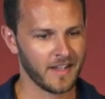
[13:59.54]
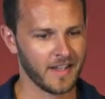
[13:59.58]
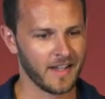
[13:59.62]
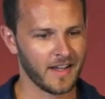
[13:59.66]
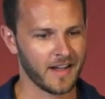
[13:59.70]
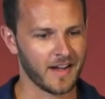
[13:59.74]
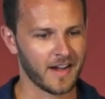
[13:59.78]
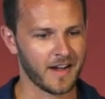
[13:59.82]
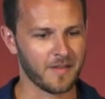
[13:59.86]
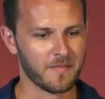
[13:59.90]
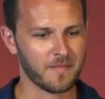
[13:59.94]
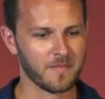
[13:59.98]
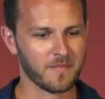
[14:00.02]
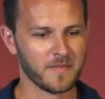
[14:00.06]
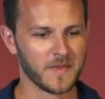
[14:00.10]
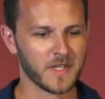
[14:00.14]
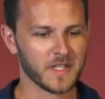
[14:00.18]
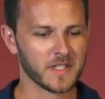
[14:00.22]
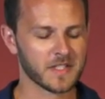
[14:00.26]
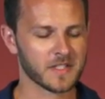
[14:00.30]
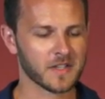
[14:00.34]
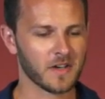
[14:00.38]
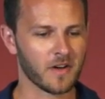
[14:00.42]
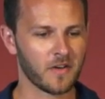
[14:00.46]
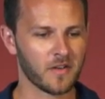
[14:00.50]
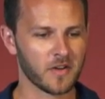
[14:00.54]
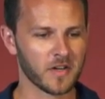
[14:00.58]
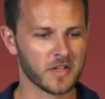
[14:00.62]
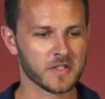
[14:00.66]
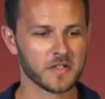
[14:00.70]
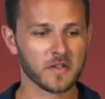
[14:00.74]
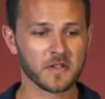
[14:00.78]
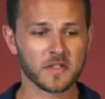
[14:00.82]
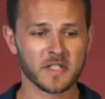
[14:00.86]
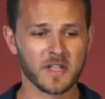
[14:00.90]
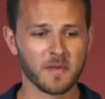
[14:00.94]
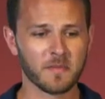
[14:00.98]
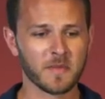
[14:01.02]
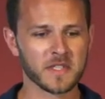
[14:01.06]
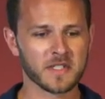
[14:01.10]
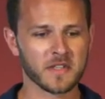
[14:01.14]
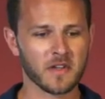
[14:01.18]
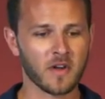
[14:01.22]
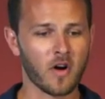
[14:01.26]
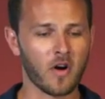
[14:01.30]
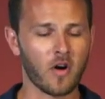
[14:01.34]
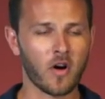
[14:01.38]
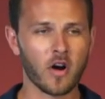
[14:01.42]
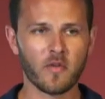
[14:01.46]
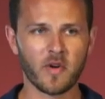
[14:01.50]
Um, so the system is
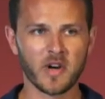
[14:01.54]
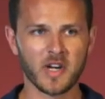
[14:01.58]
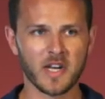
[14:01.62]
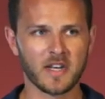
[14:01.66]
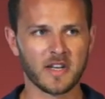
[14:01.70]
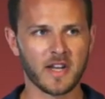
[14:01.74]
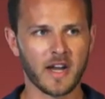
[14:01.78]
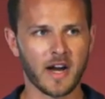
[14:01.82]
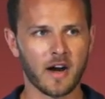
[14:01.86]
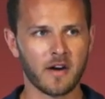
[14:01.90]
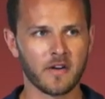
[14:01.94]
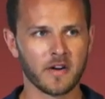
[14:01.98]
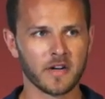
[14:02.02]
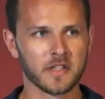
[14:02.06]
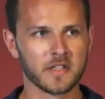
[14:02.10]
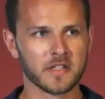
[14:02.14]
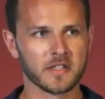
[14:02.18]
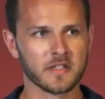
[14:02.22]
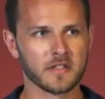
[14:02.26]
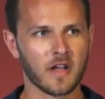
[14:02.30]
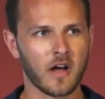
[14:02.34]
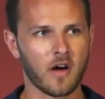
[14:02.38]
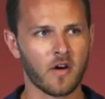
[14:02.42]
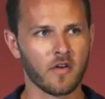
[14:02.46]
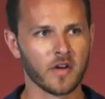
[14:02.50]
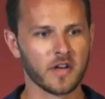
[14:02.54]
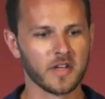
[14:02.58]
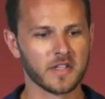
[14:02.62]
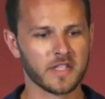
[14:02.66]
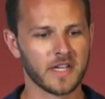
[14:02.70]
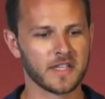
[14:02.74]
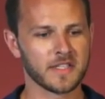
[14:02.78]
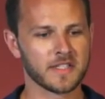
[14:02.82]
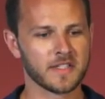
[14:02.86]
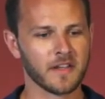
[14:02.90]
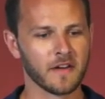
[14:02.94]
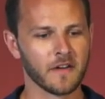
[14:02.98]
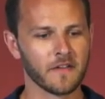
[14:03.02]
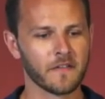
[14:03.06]
already there and it's now in testing